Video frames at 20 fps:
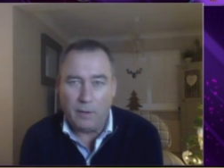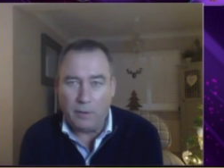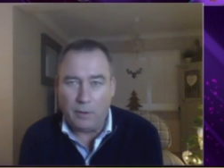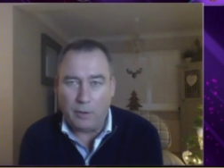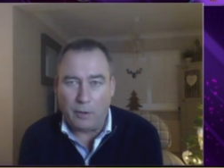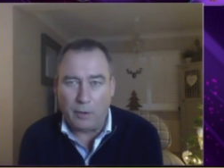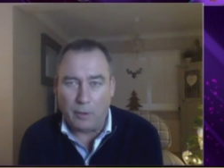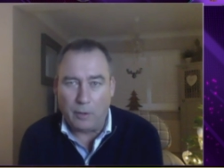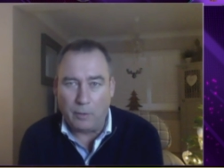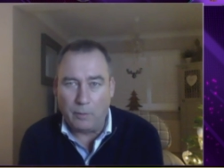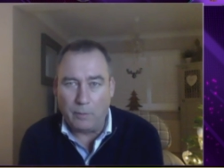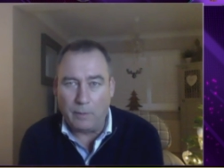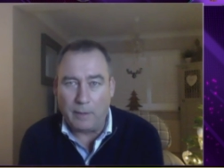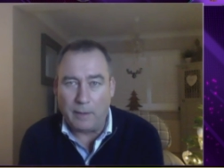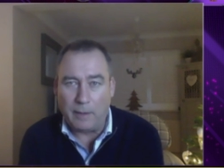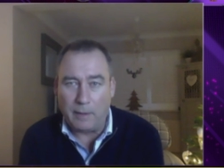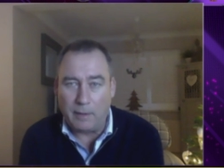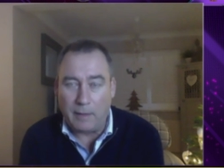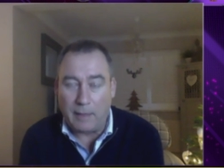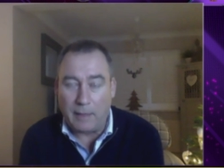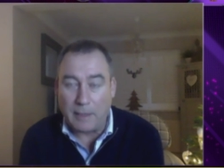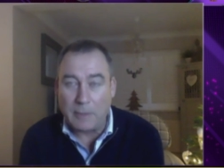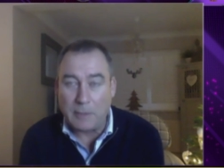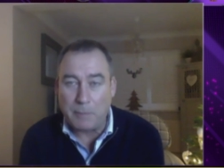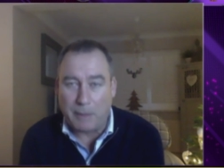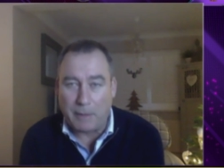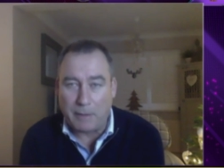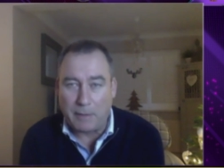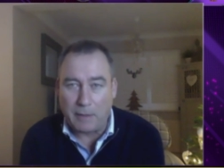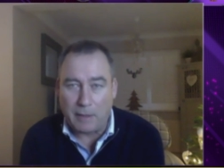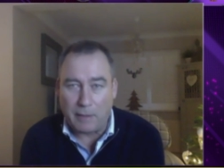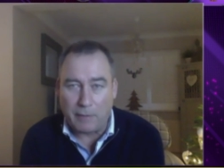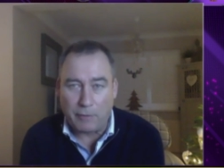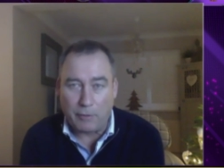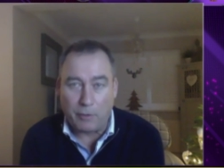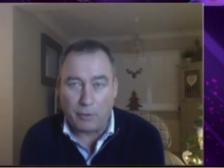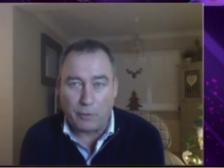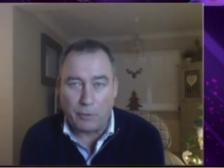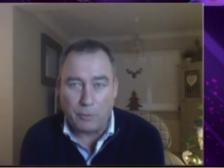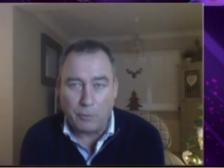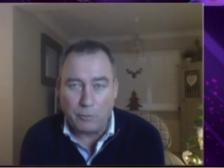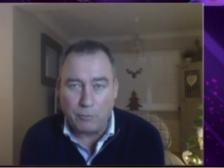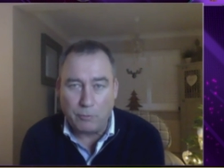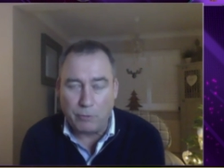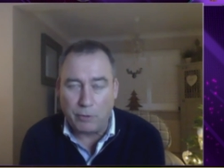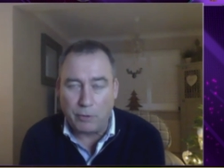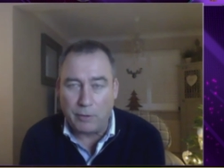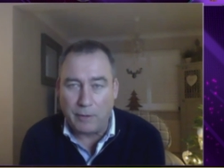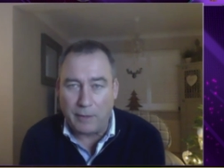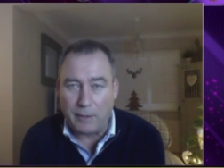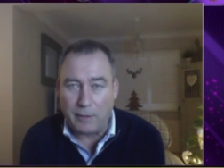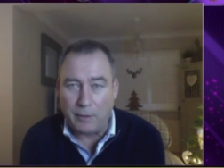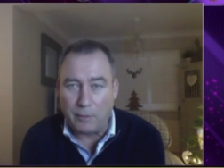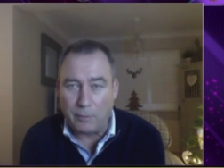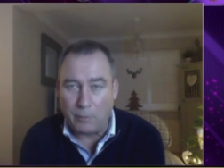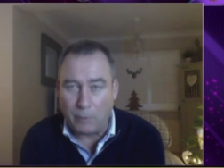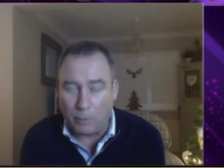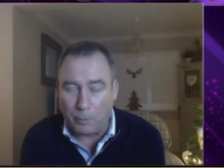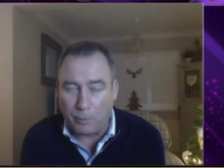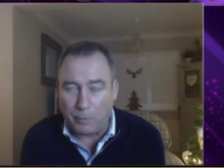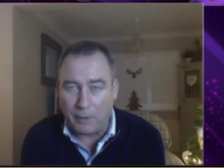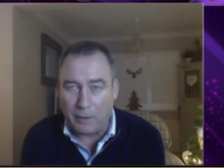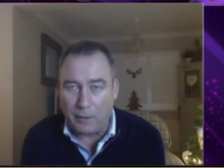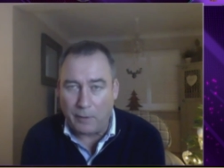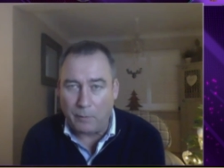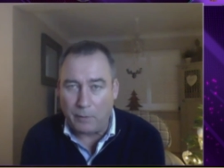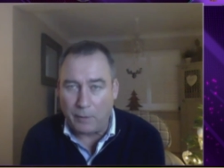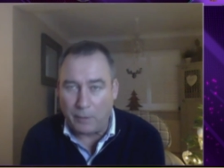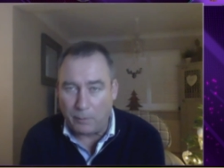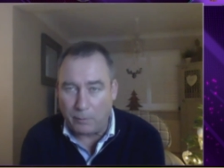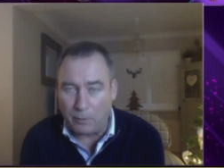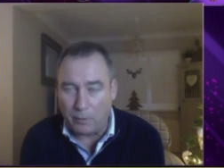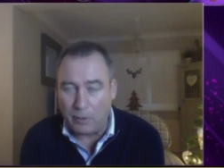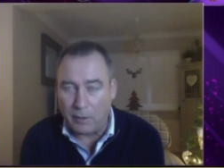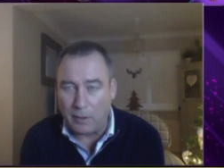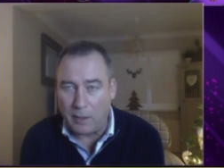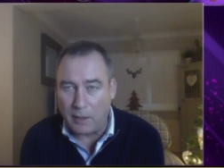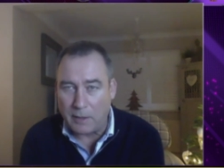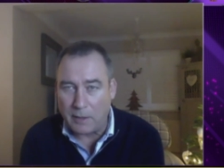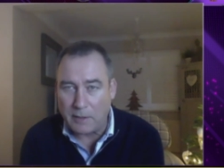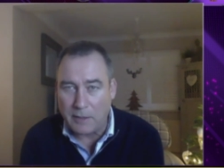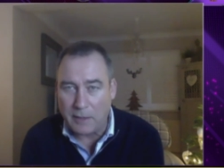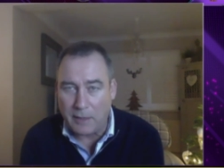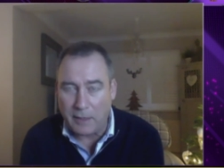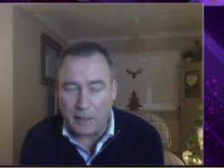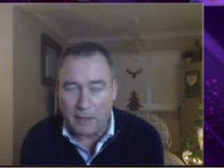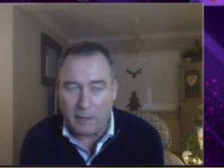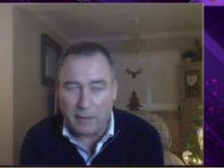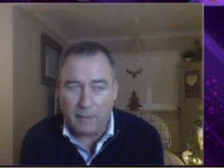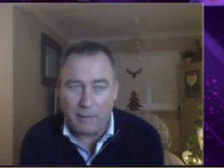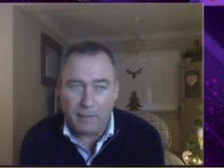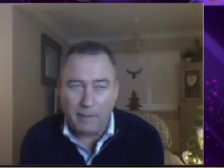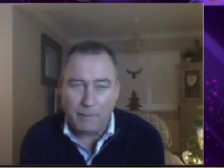expect to have another good run in the Europa League where they were last year.